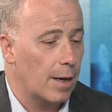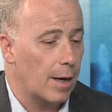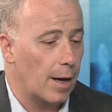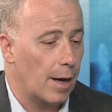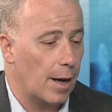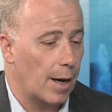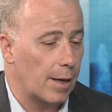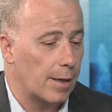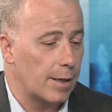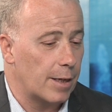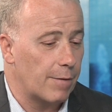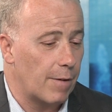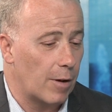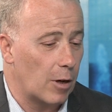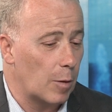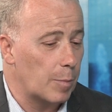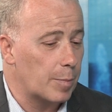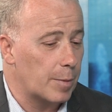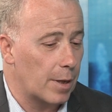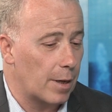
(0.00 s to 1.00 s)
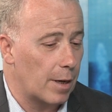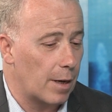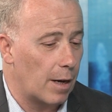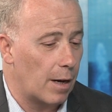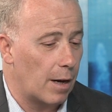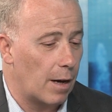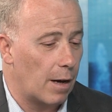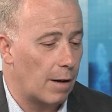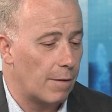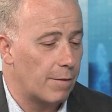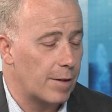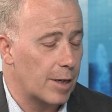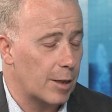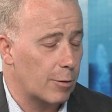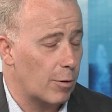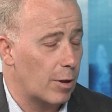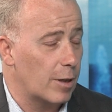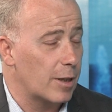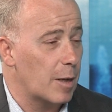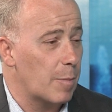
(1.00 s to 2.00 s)
and developed a
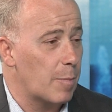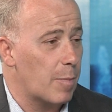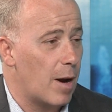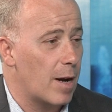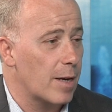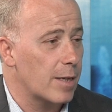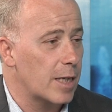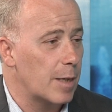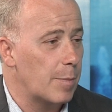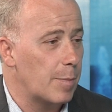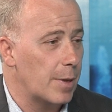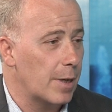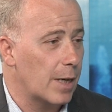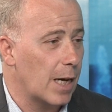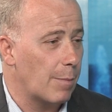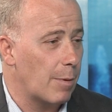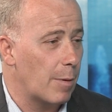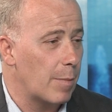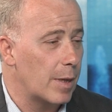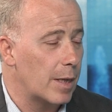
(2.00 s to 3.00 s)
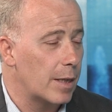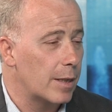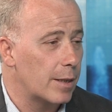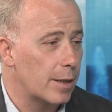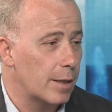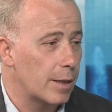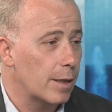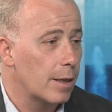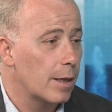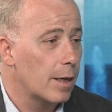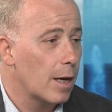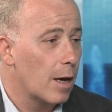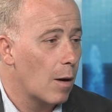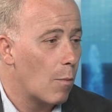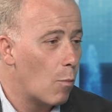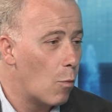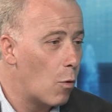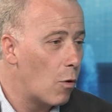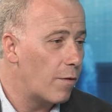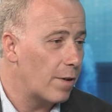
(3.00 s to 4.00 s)
virtual enterprise CPE capability,
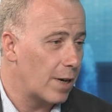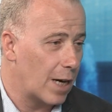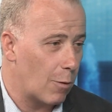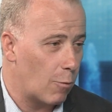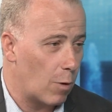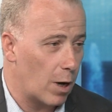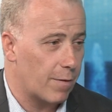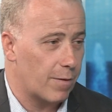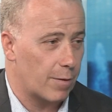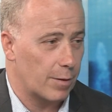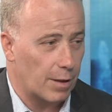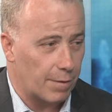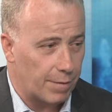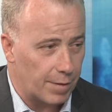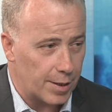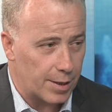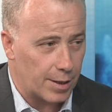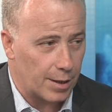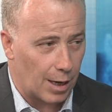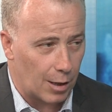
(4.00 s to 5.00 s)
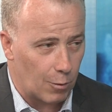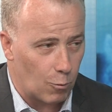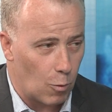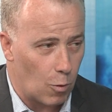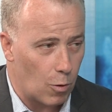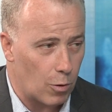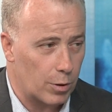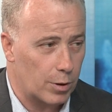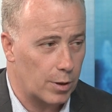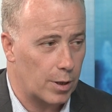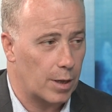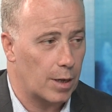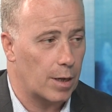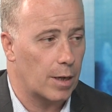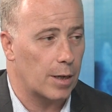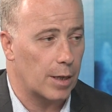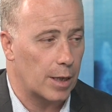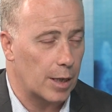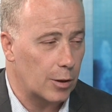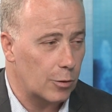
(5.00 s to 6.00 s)
moving away from the physical world
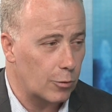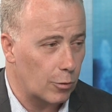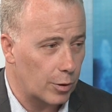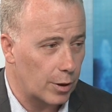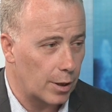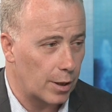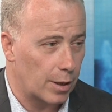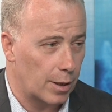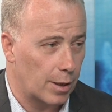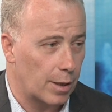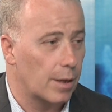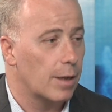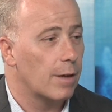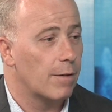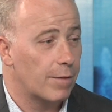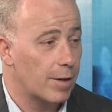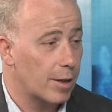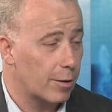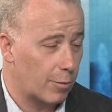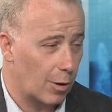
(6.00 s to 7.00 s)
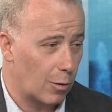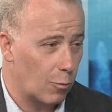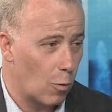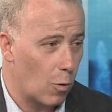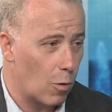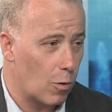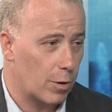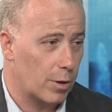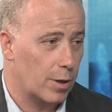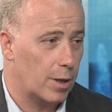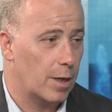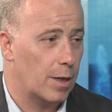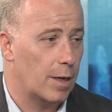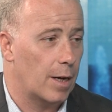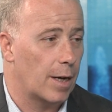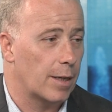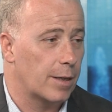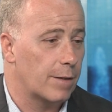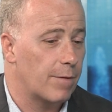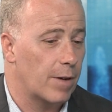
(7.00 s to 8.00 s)
into the virtual world
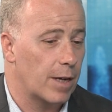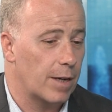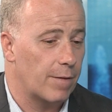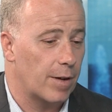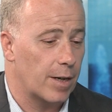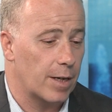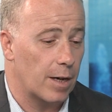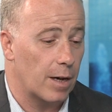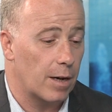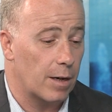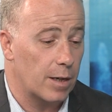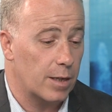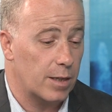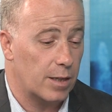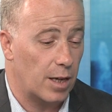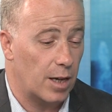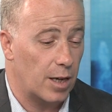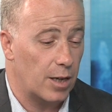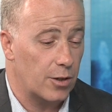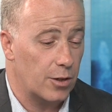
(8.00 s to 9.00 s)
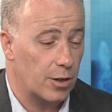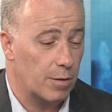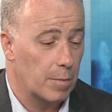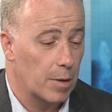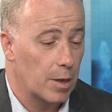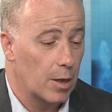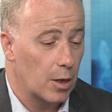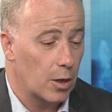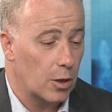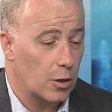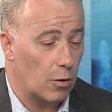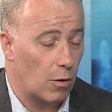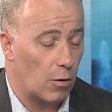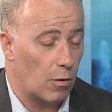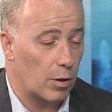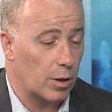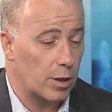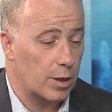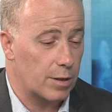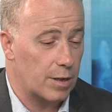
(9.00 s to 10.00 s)
at very, very early stage.
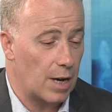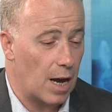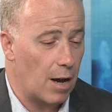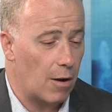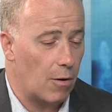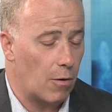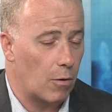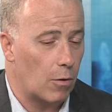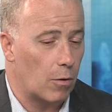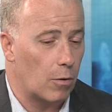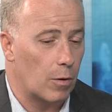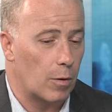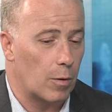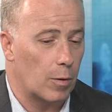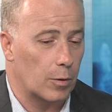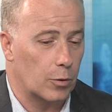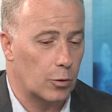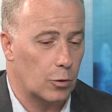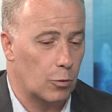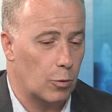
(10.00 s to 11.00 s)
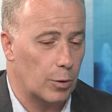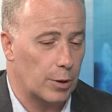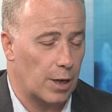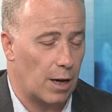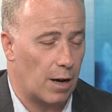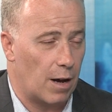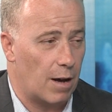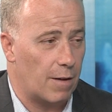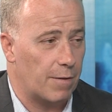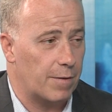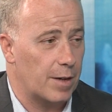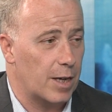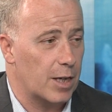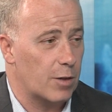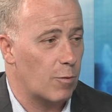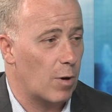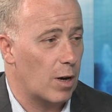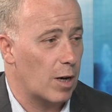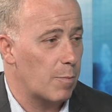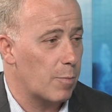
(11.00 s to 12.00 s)
So it's now 2.5
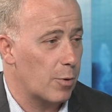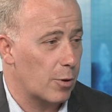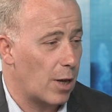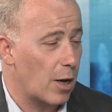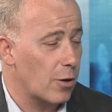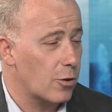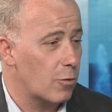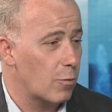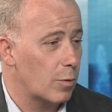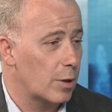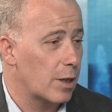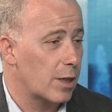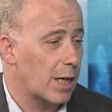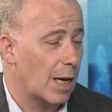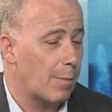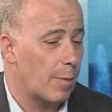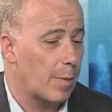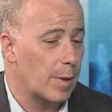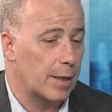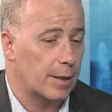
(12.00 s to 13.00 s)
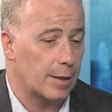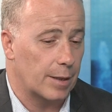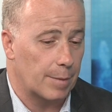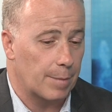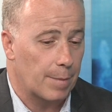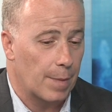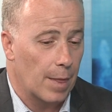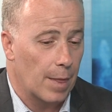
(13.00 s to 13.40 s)
years we are in production with this capability.